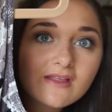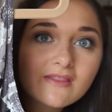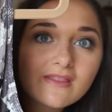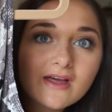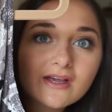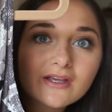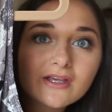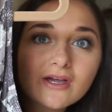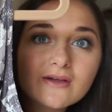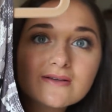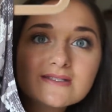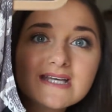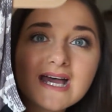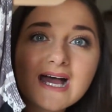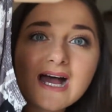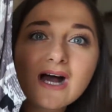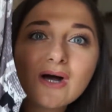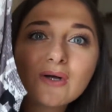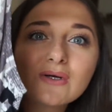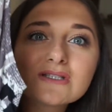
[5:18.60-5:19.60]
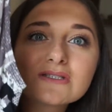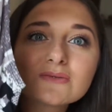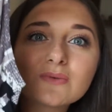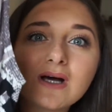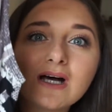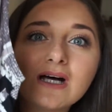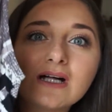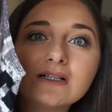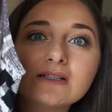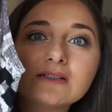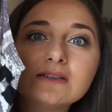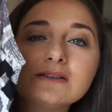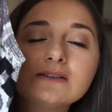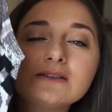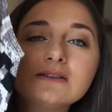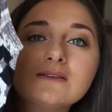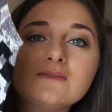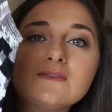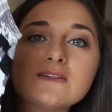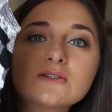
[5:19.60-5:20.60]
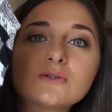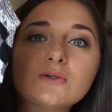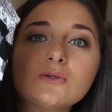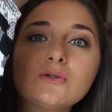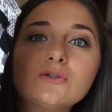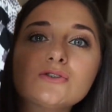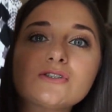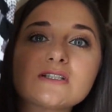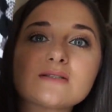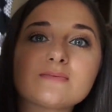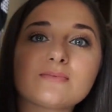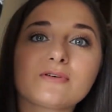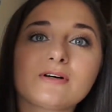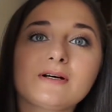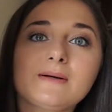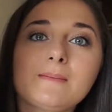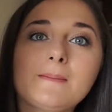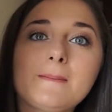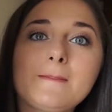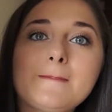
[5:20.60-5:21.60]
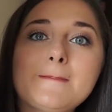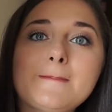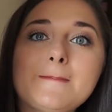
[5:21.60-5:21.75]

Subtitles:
that go down as well, and this gorgeous print.